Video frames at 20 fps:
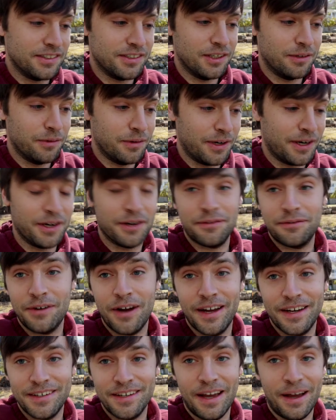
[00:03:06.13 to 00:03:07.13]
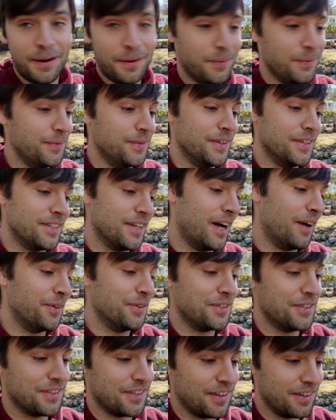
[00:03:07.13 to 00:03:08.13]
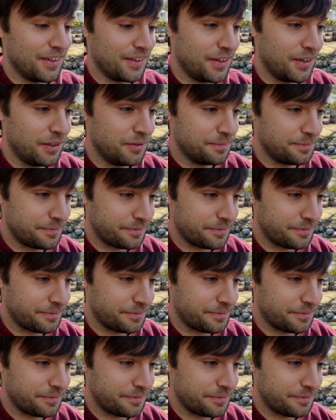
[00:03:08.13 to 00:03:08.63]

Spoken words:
So we're going to find out is how this is going to go.